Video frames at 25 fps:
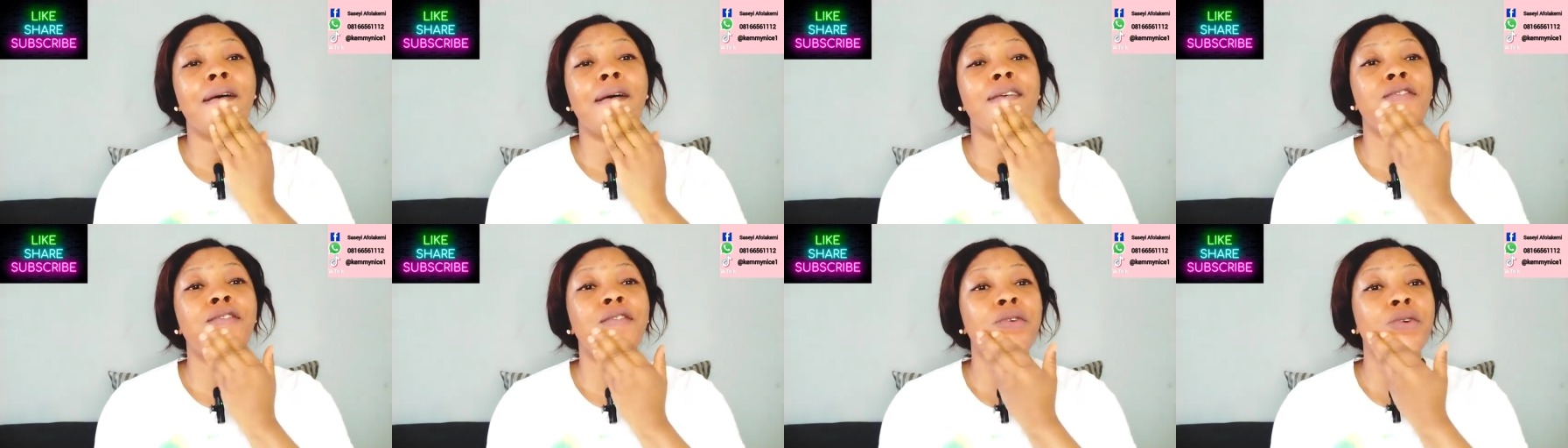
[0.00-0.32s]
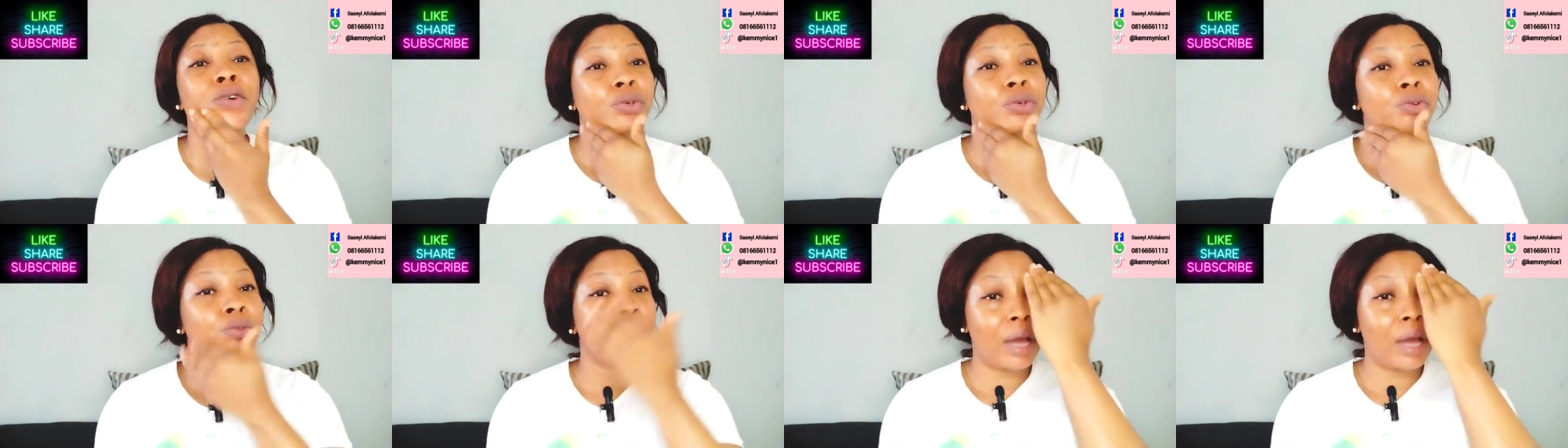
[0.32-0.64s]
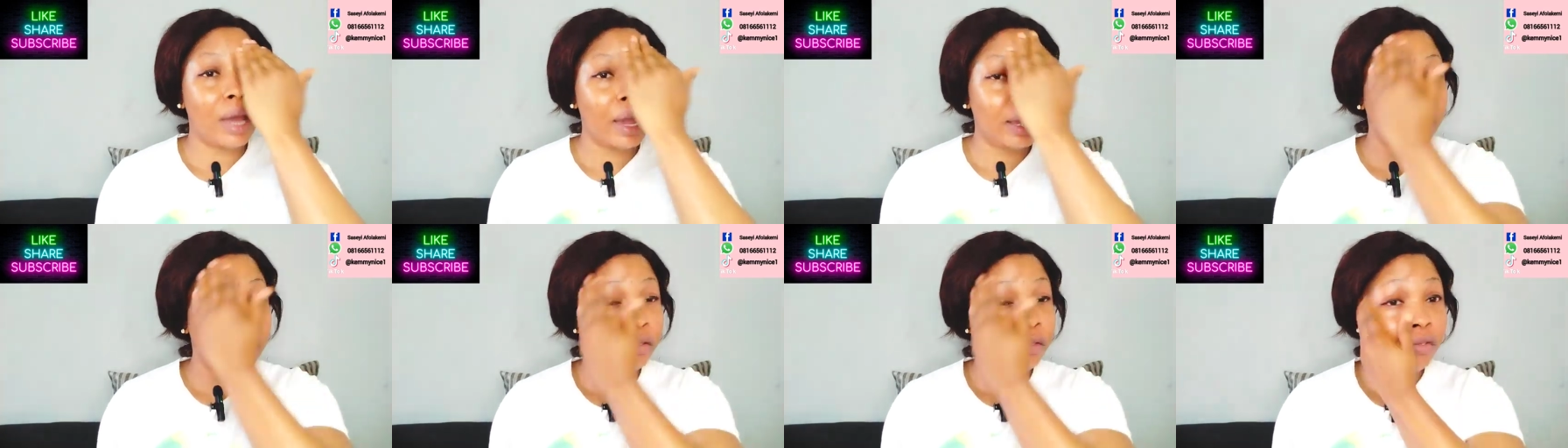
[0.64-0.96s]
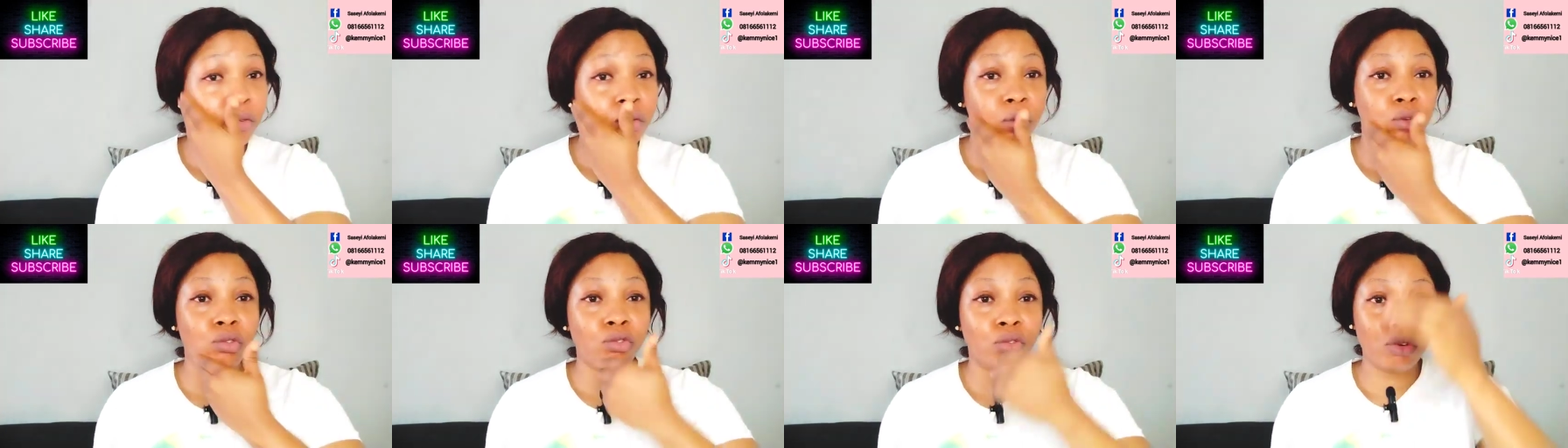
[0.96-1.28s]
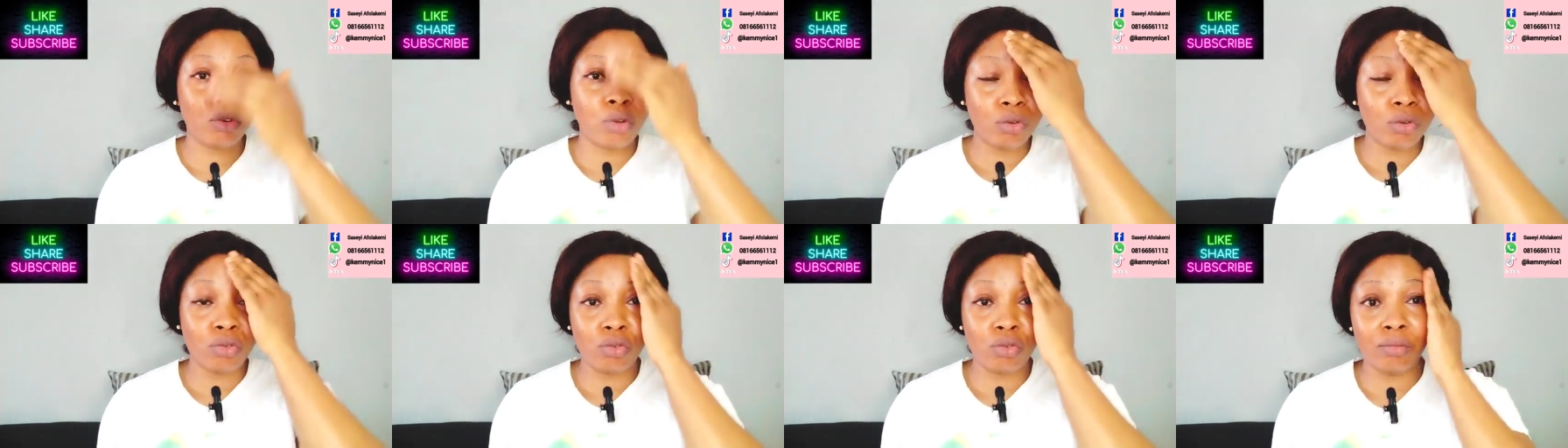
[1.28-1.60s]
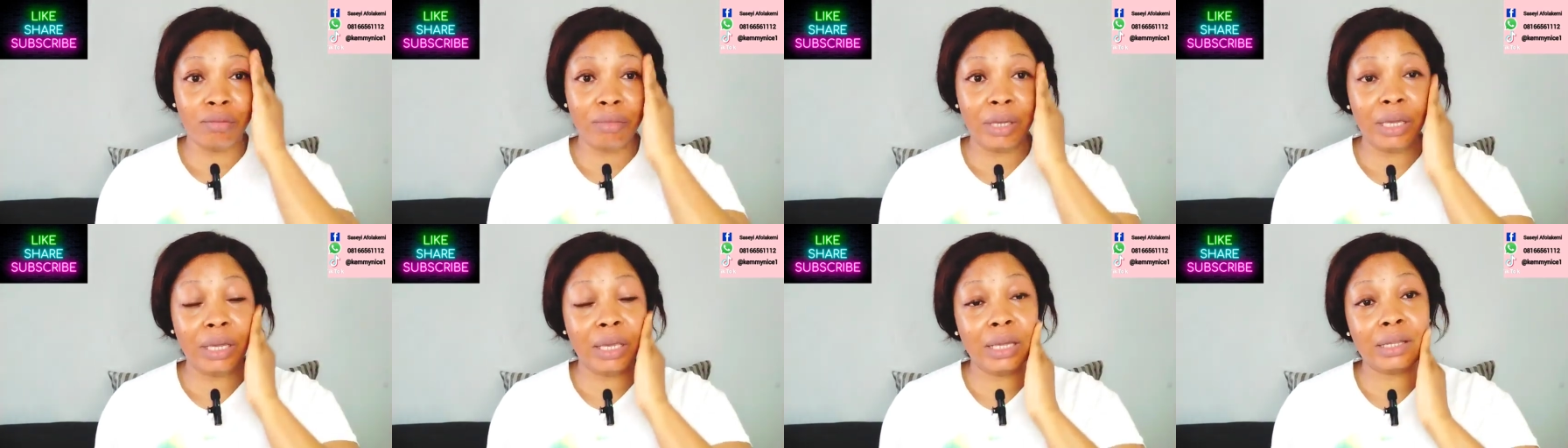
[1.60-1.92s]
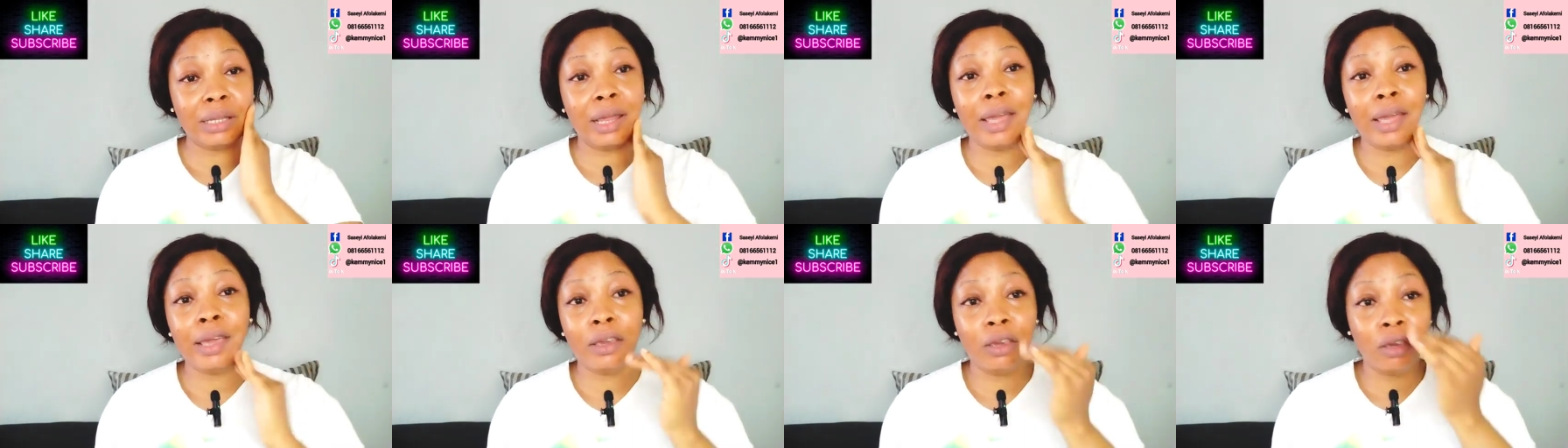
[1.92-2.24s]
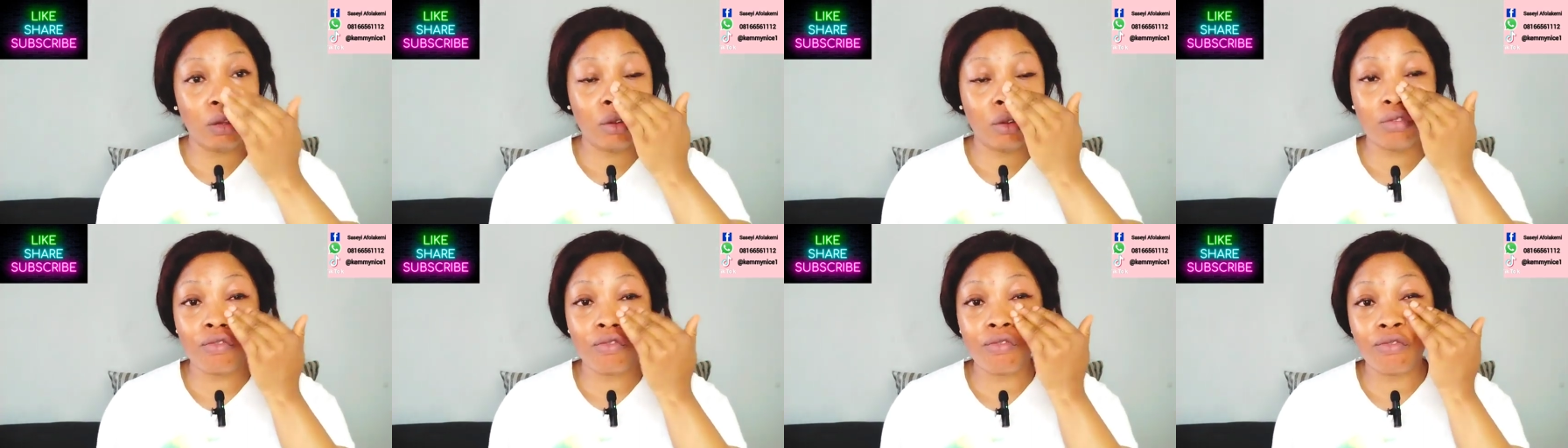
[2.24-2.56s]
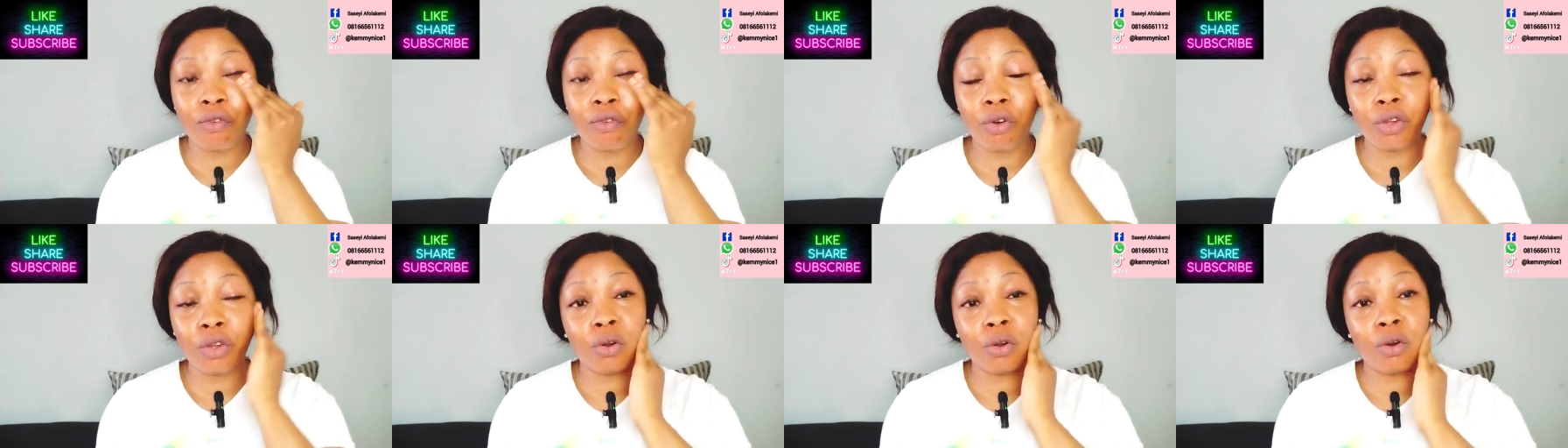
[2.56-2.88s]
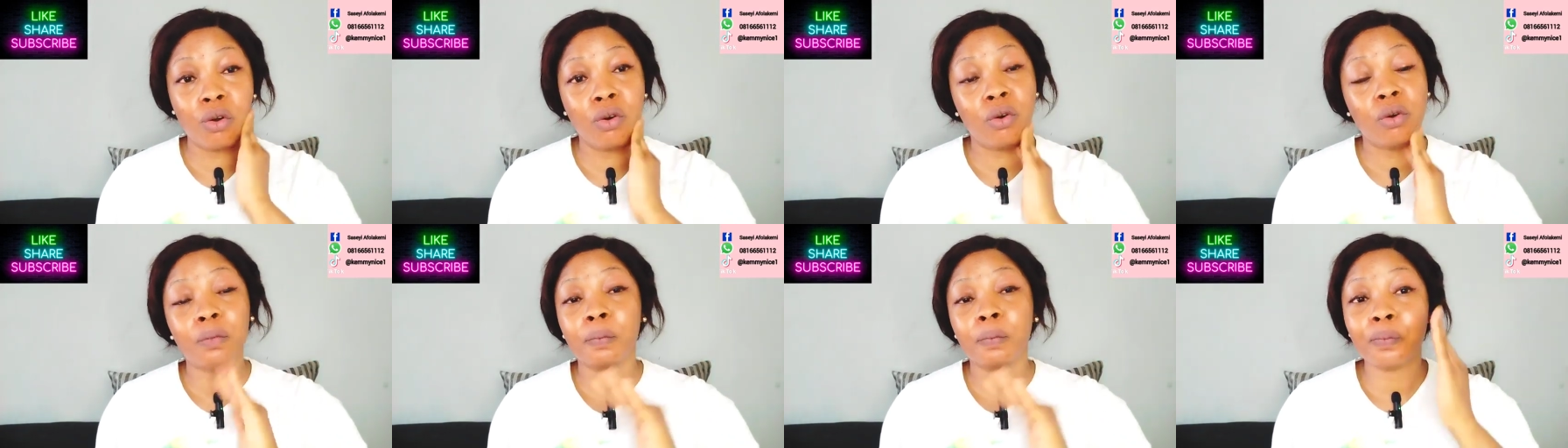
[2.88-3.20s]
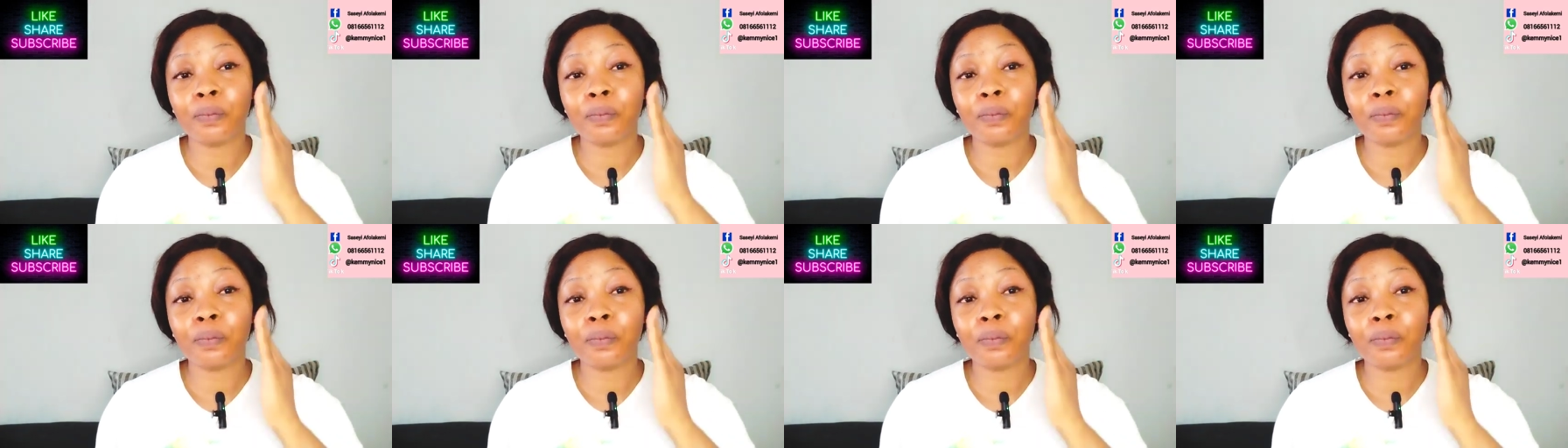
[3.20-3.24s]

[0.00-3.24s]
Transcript: for you guys if you want to talk to me thank you for your